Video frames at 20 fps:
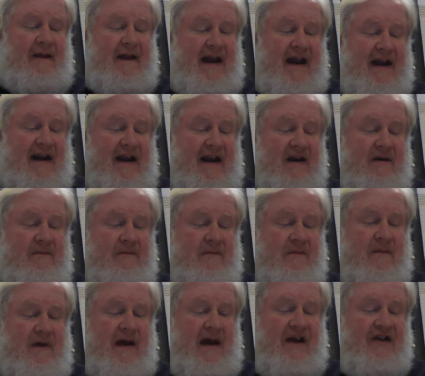at the Indian,
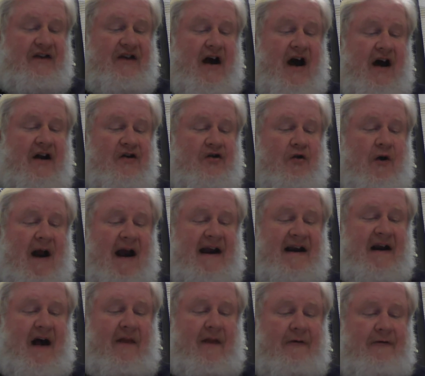his gun
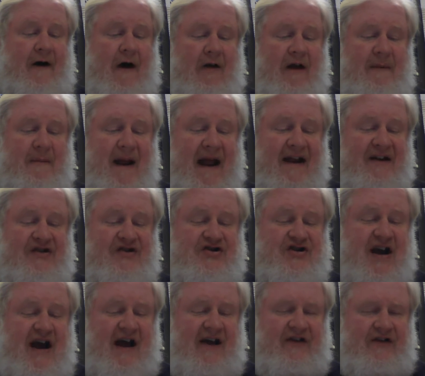trained on the fallen man's
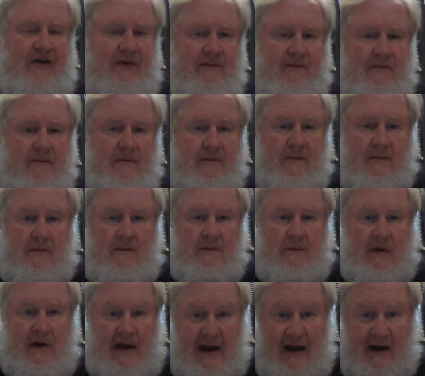chest.
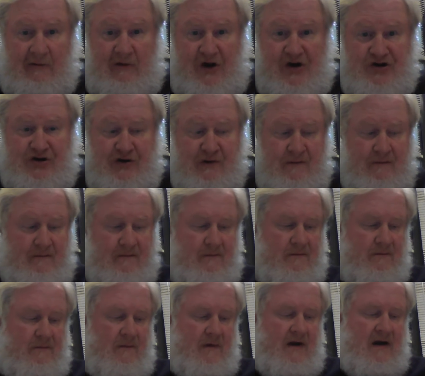"English?"
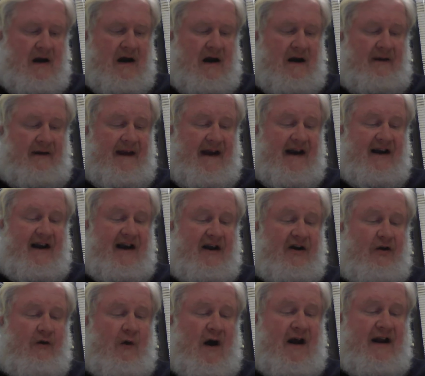The
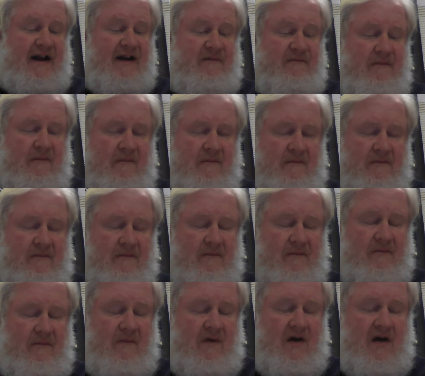Indian grunted.
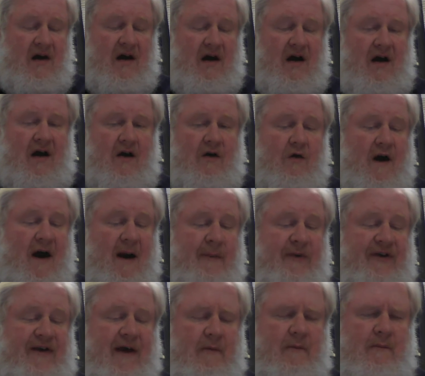
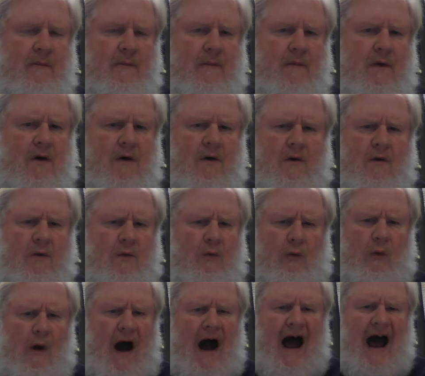Graham said,
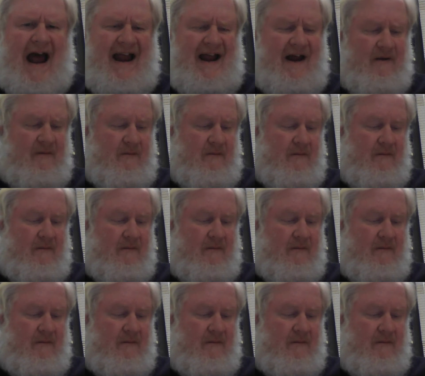"Why?"